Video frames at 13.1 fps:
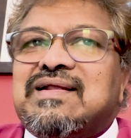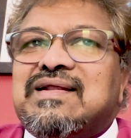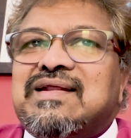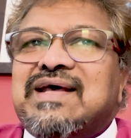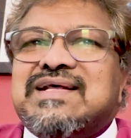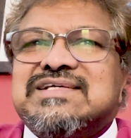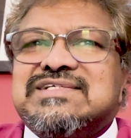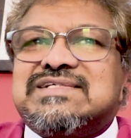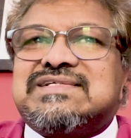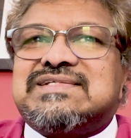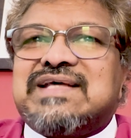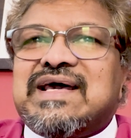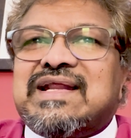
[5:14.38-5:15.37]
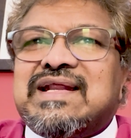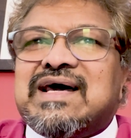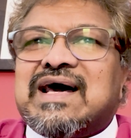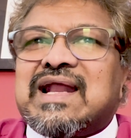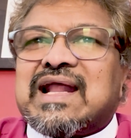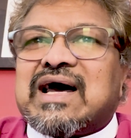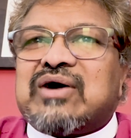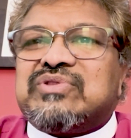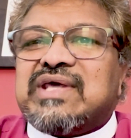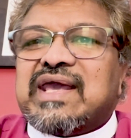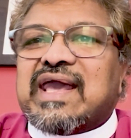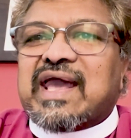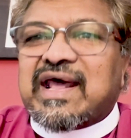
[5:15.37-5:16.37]
Let us then allow
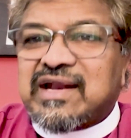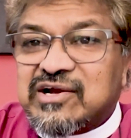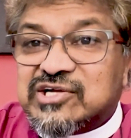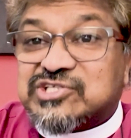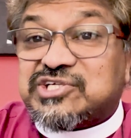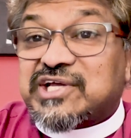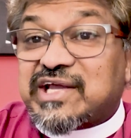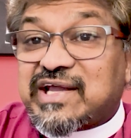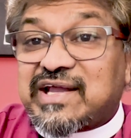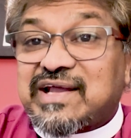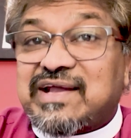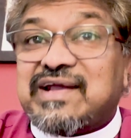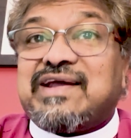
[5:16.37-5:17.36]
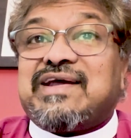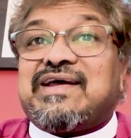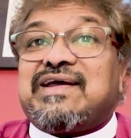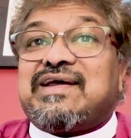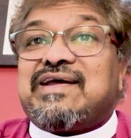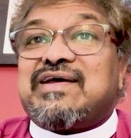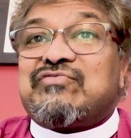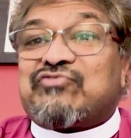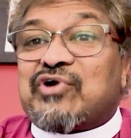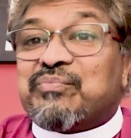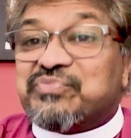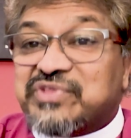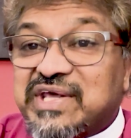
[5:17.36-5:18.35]
the energy
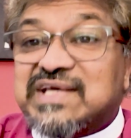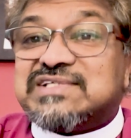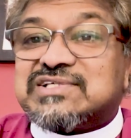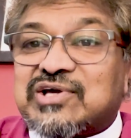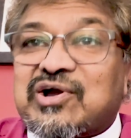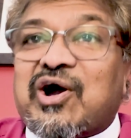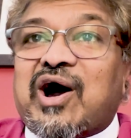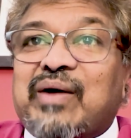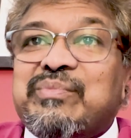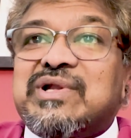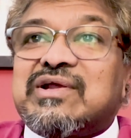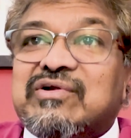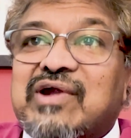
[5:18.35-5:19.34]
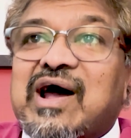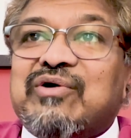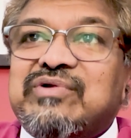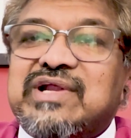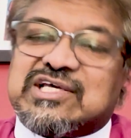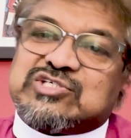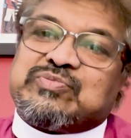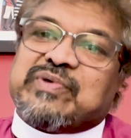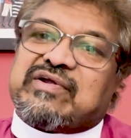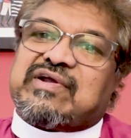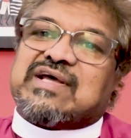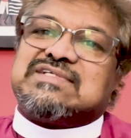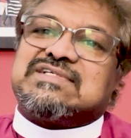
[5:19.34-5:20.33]
from these common ground
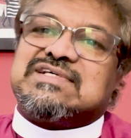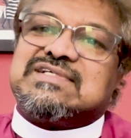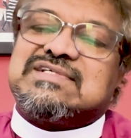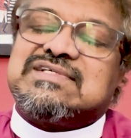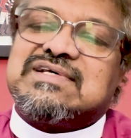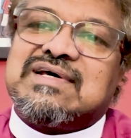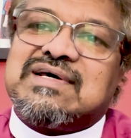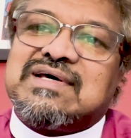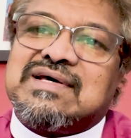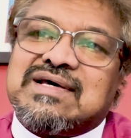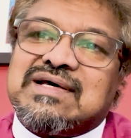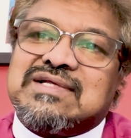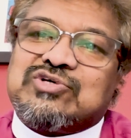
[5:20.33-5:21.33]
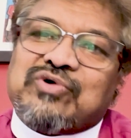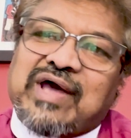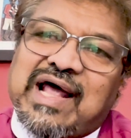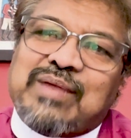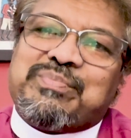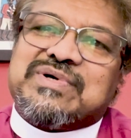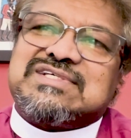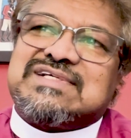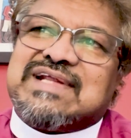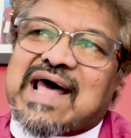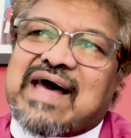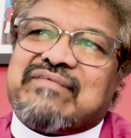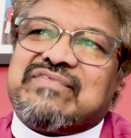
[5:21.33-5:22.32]
experiences to help us
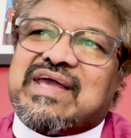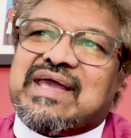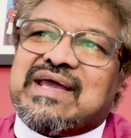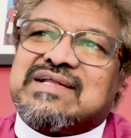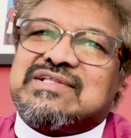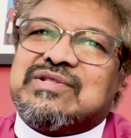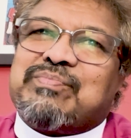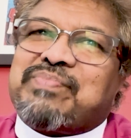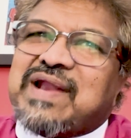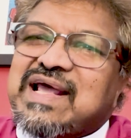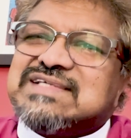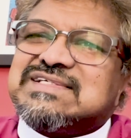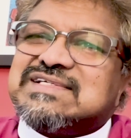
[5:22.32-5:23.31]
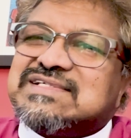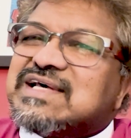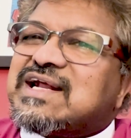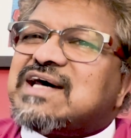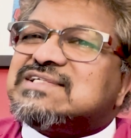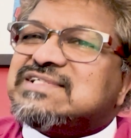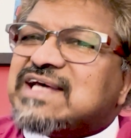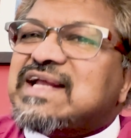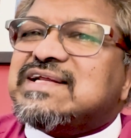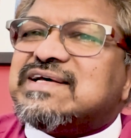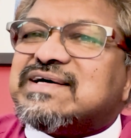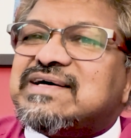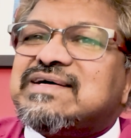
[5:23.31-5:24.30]
navigate the places that are
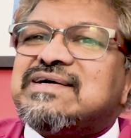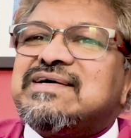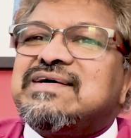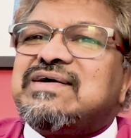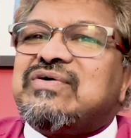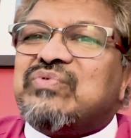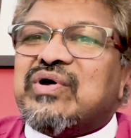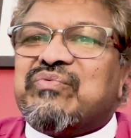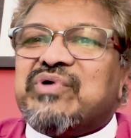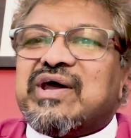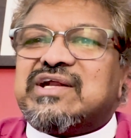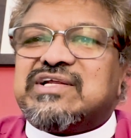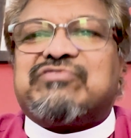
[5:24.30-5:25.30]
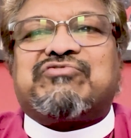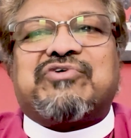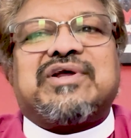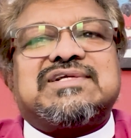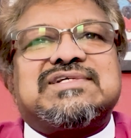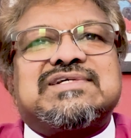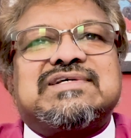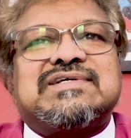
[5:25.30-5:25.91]
tender where we are different.